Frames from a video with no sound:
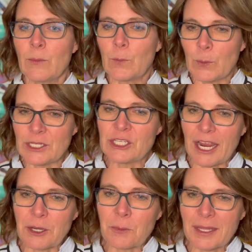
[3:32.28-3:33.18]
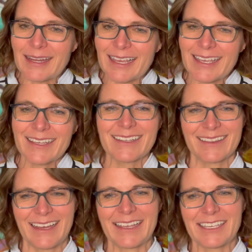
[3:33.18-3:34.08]
We genuinely
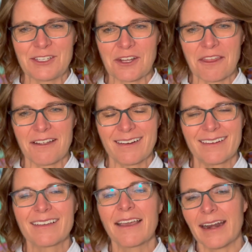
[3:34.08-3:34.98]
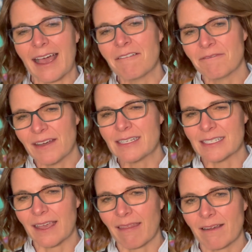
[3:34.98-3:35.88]
like each other and have fun
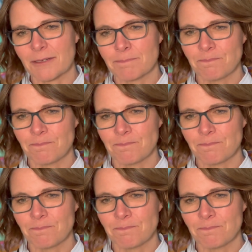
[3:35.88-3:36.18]
together.